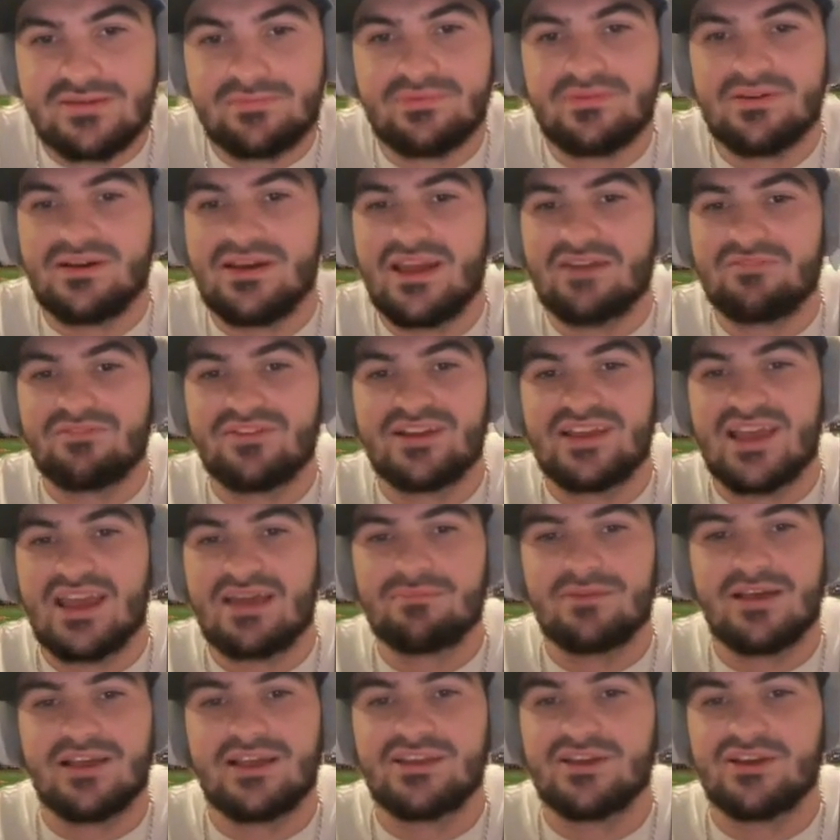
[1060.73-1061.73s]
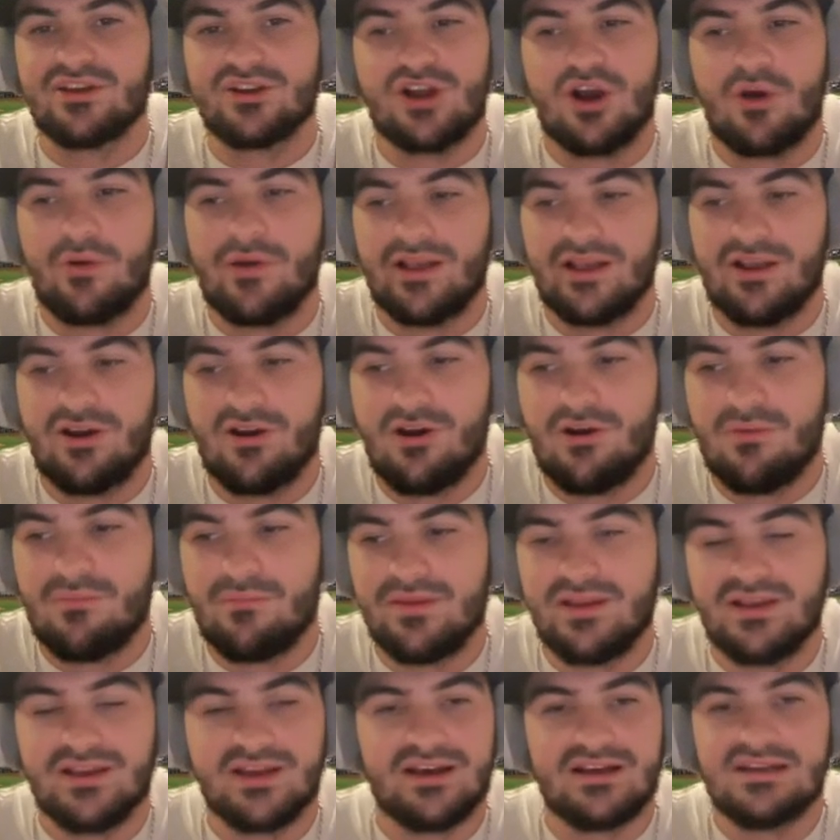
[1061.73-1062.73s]
Play every game like you're going home
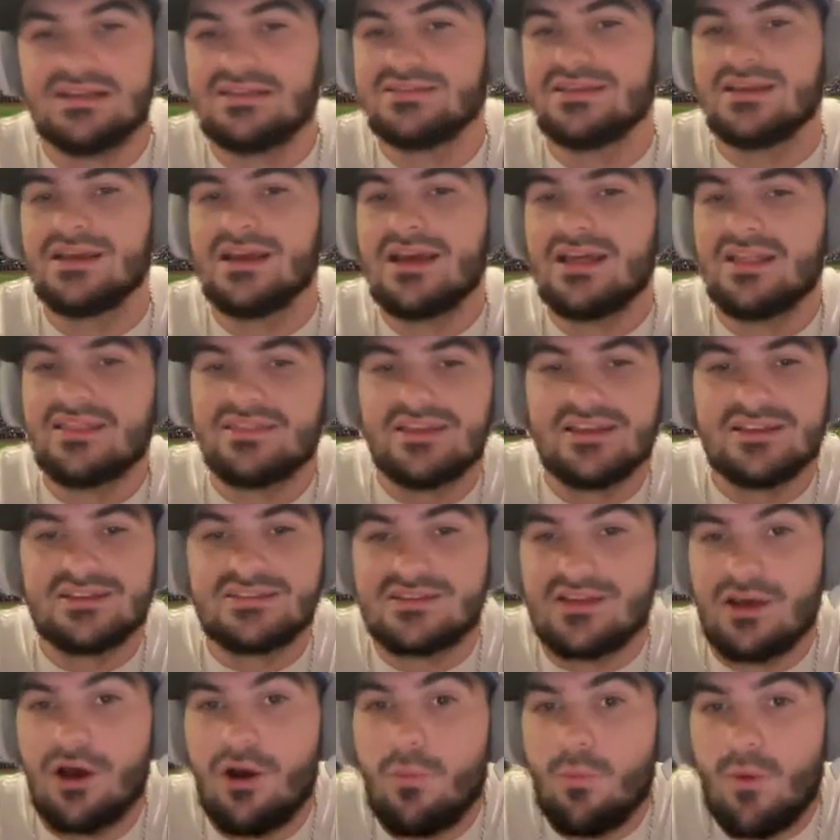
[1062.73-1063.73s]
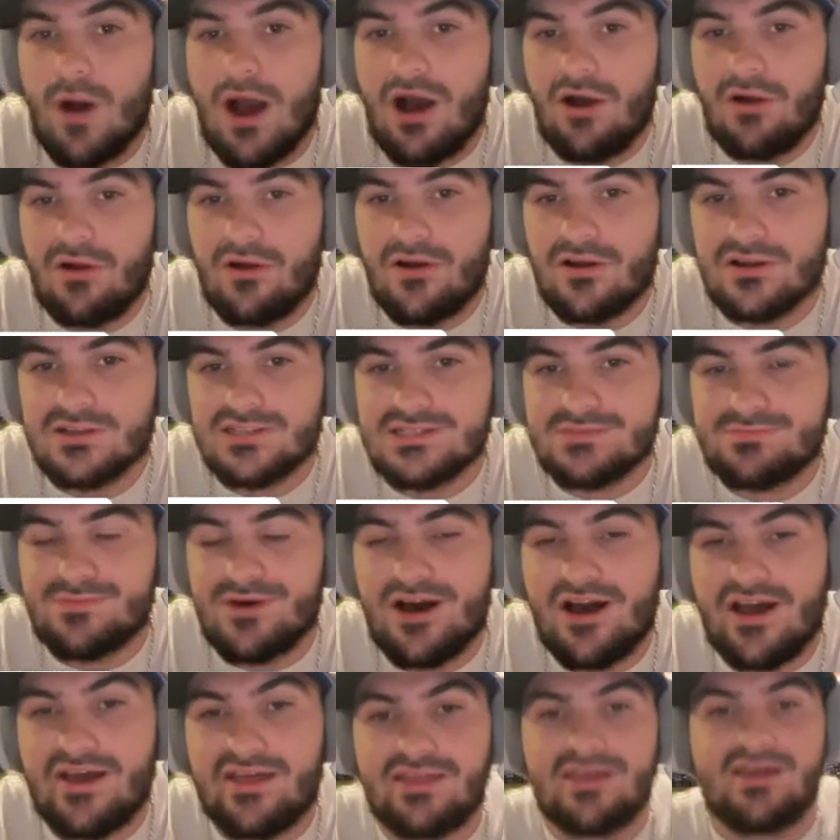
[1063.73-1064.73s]
because this, a wild card
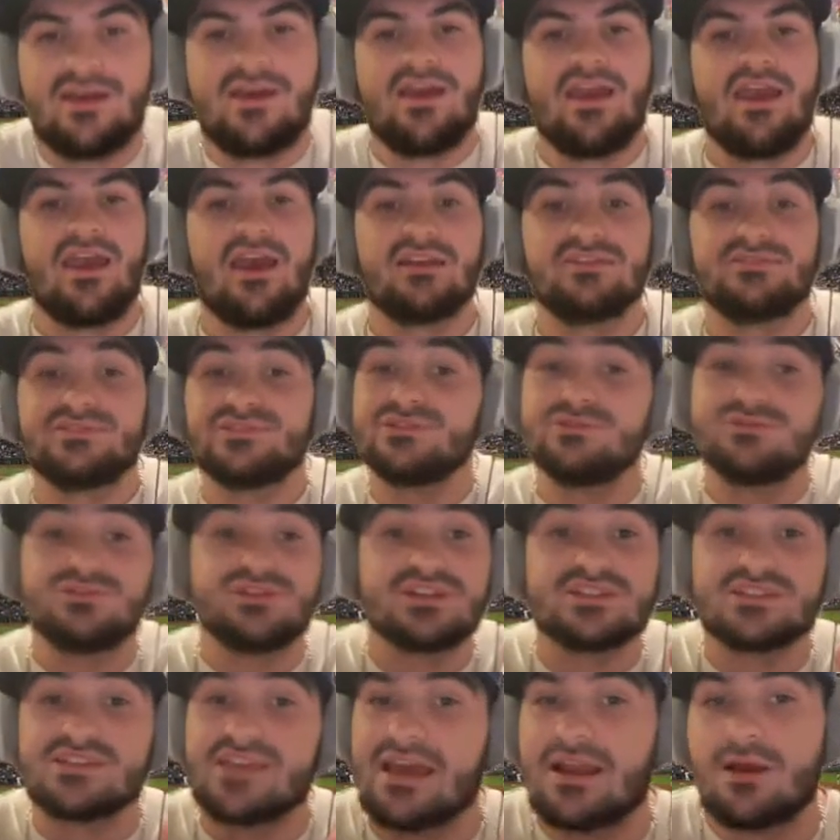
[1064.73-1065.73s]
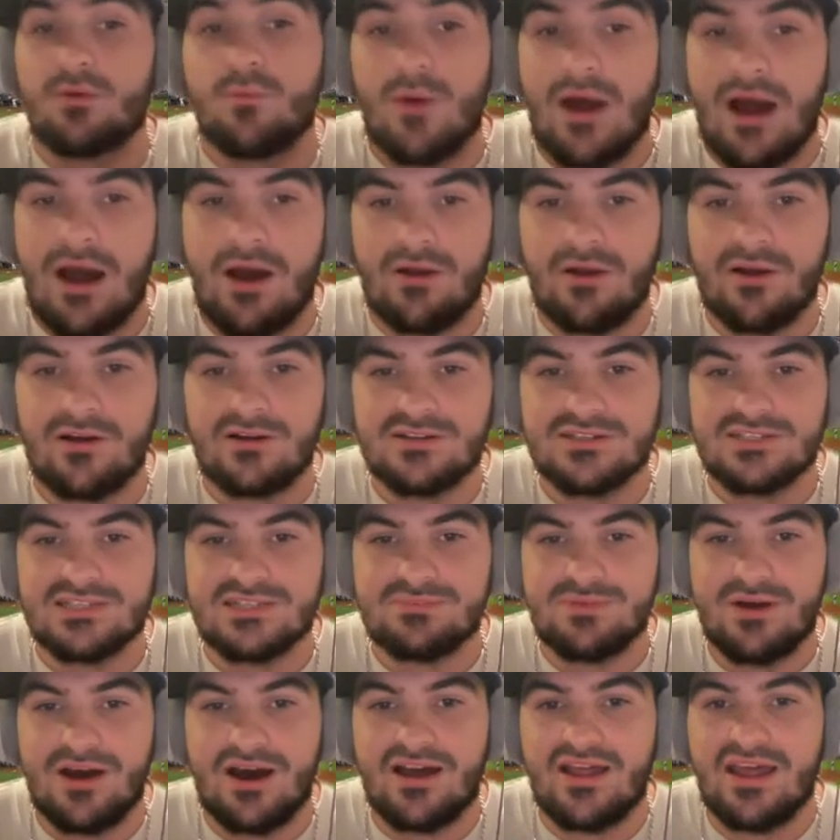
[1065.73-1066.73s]
spot, as you just get a wild card
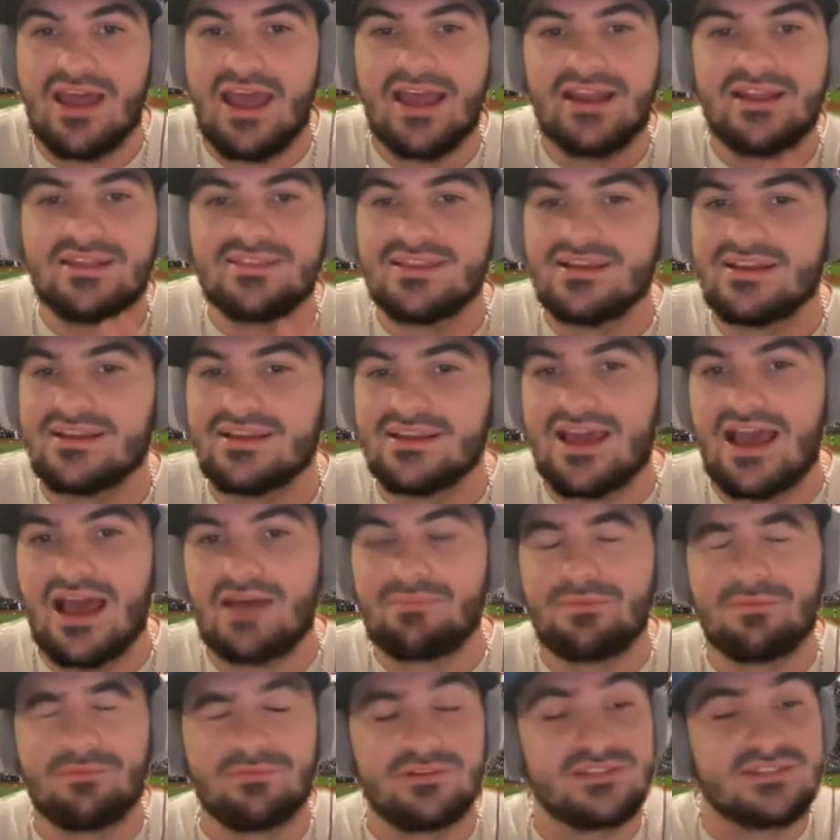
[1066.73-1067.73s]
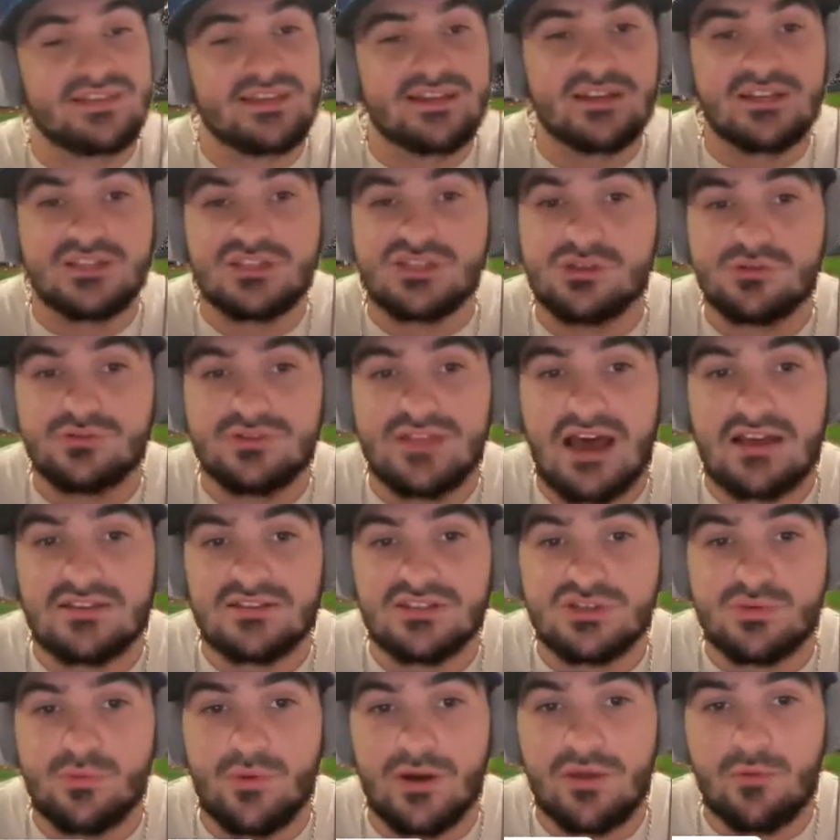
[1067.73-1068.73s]
spot, anything can happen. We've seen it in
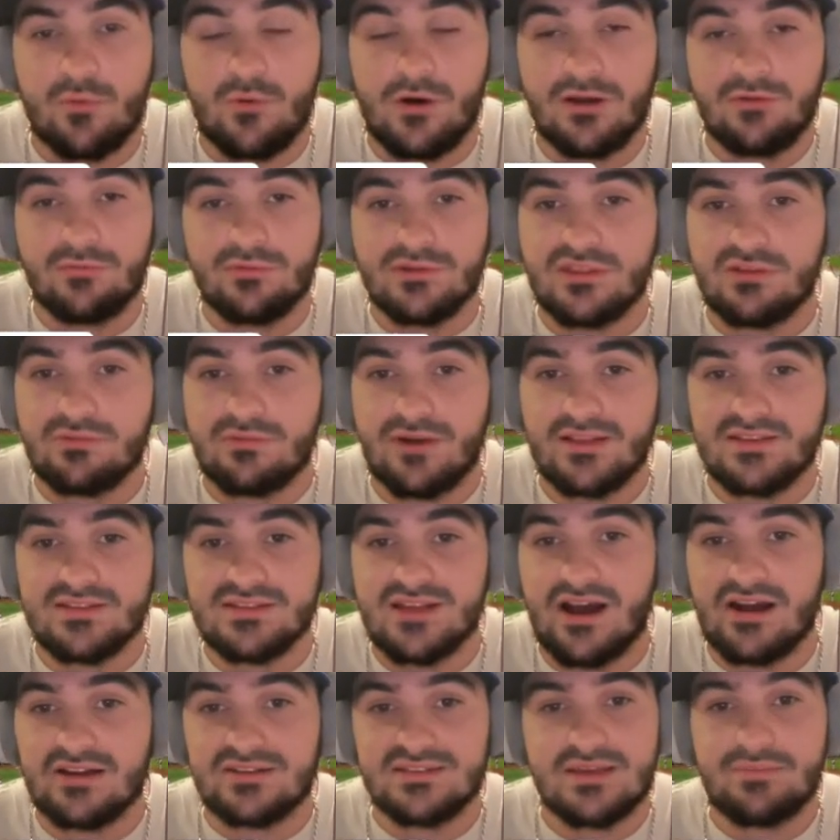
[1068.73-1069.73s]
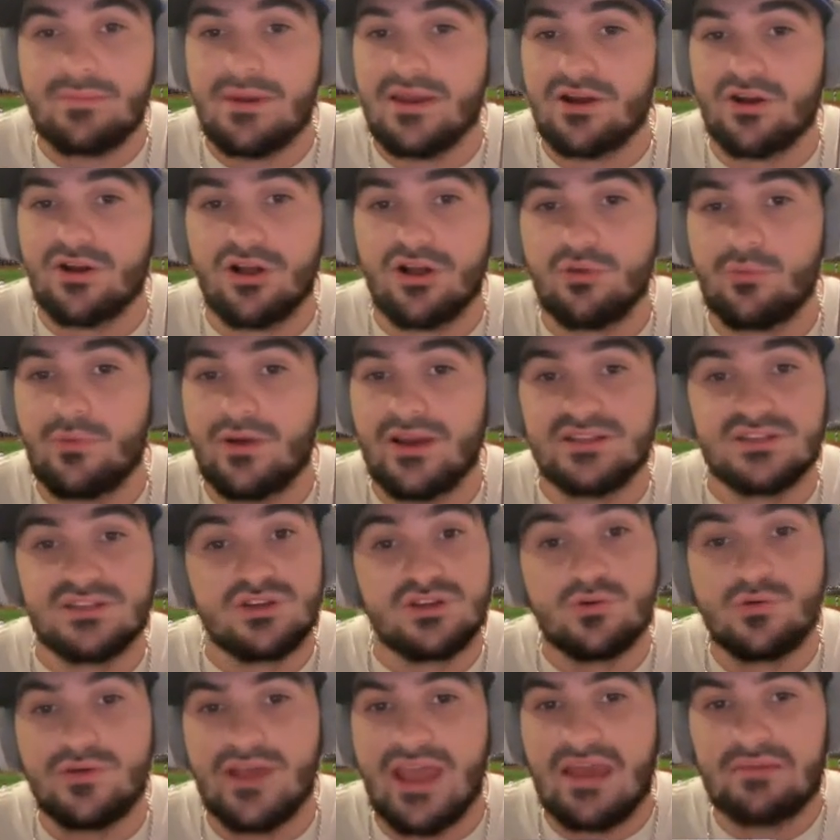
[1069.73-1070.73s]
2021 with the Red Sox. They made it all the way
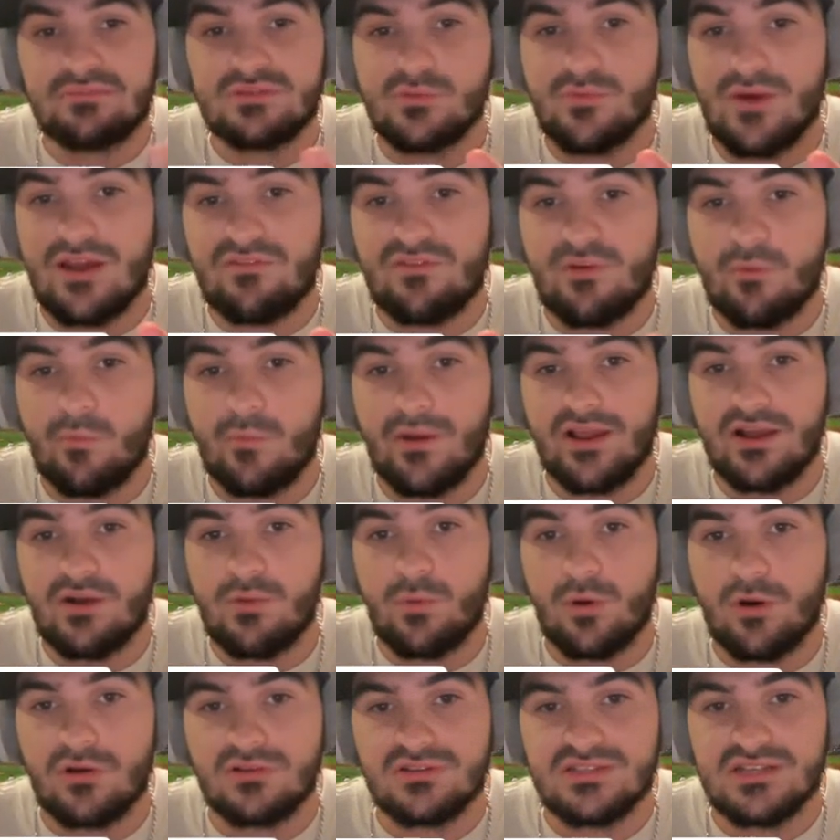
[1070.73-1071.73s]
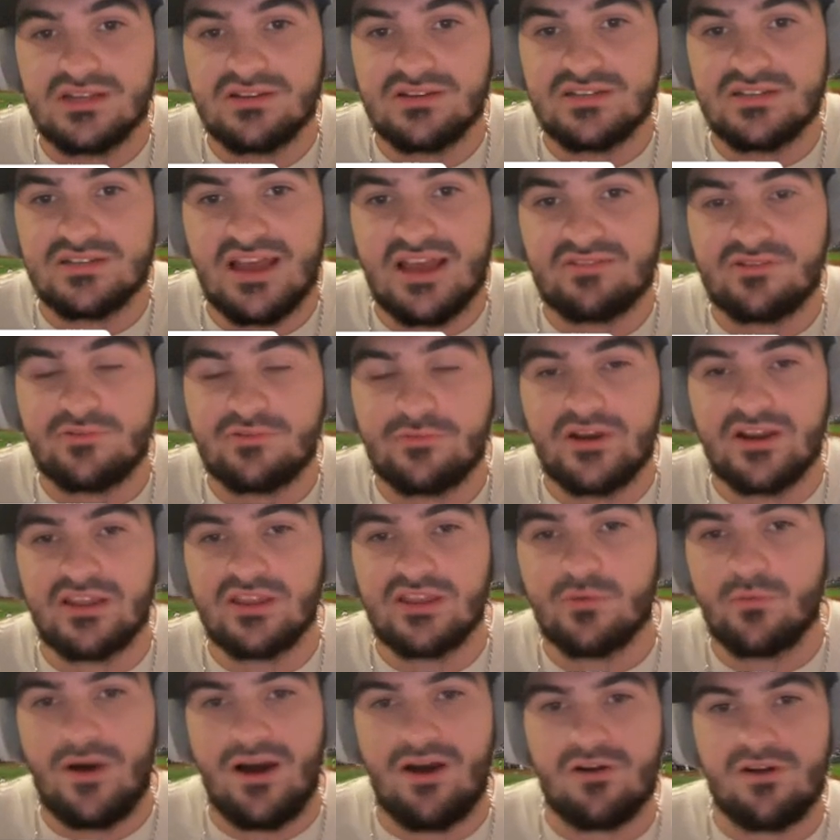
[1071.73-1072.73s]
two games away from winning a World Series after winning
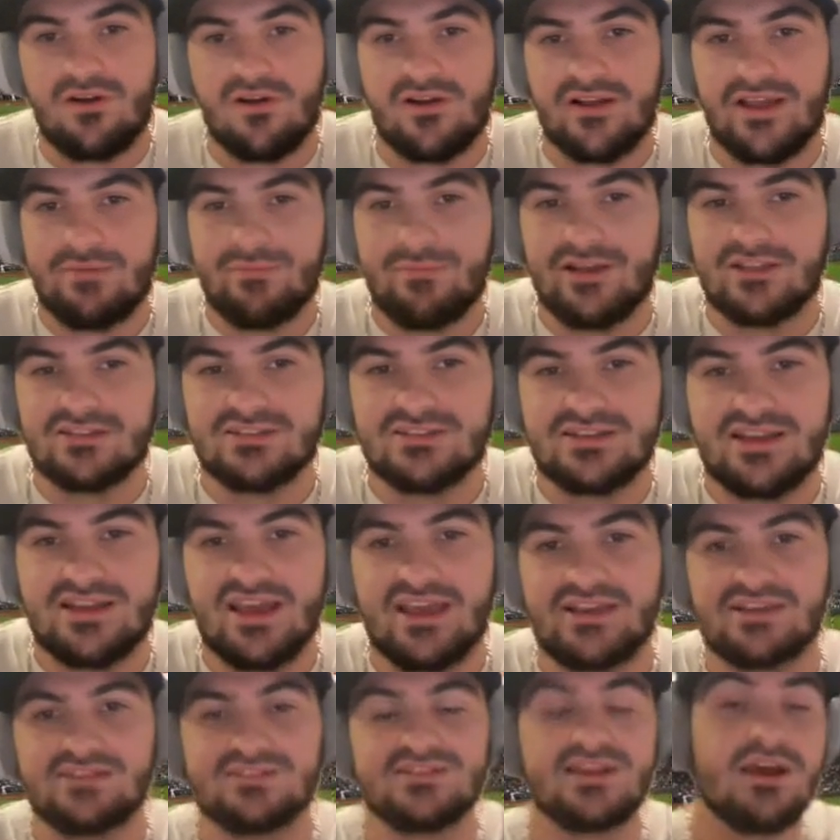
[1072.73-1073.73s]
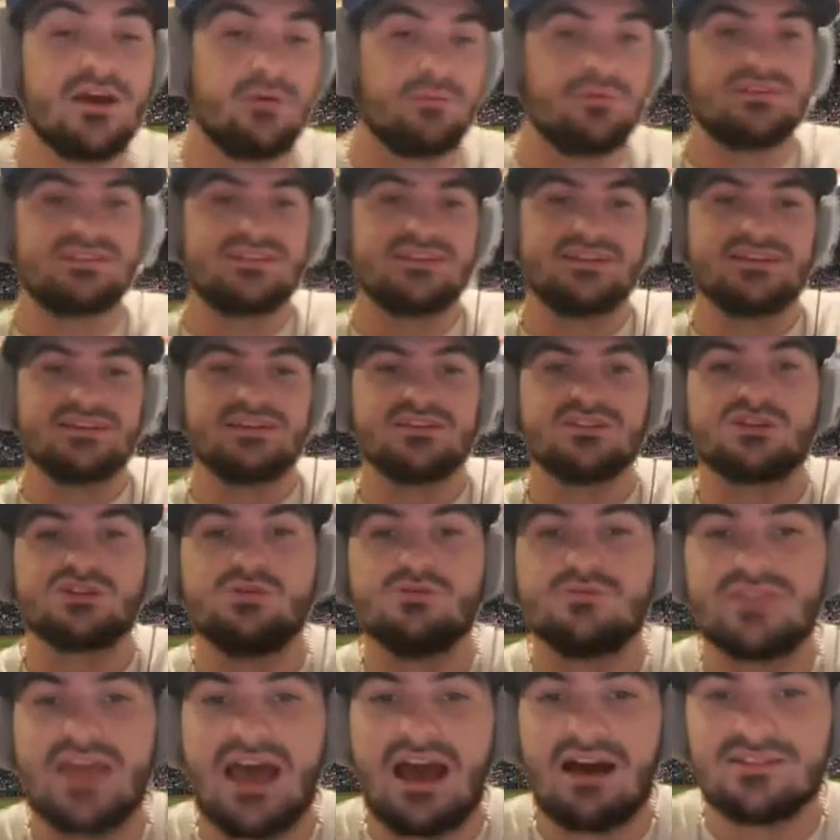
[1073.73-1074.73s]
the wild card game against the Yankees. We've seen it in
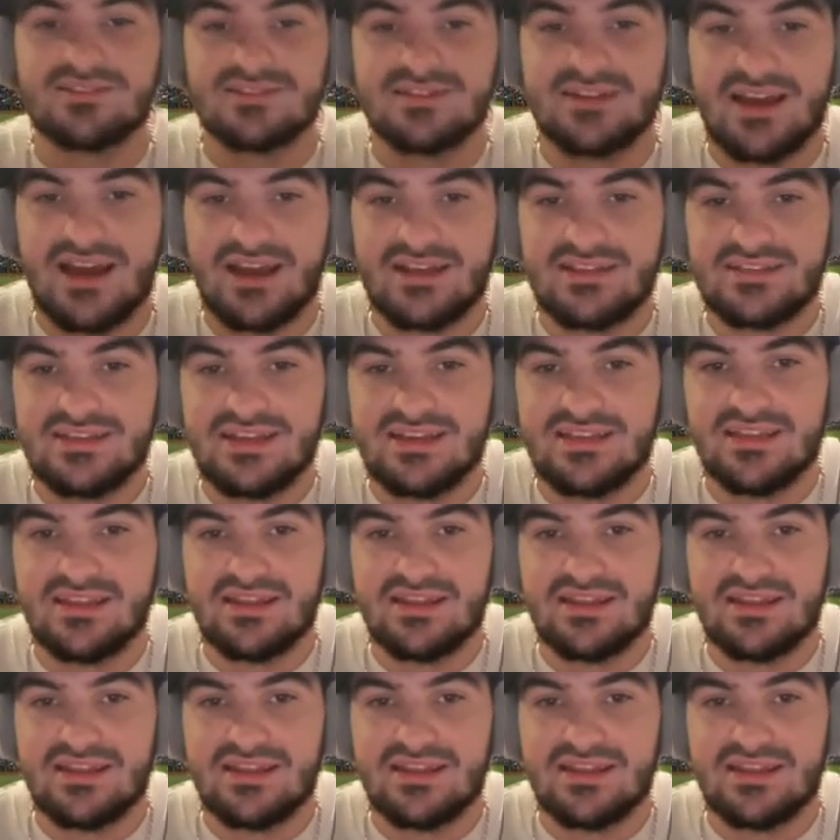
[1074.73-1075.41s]
2019.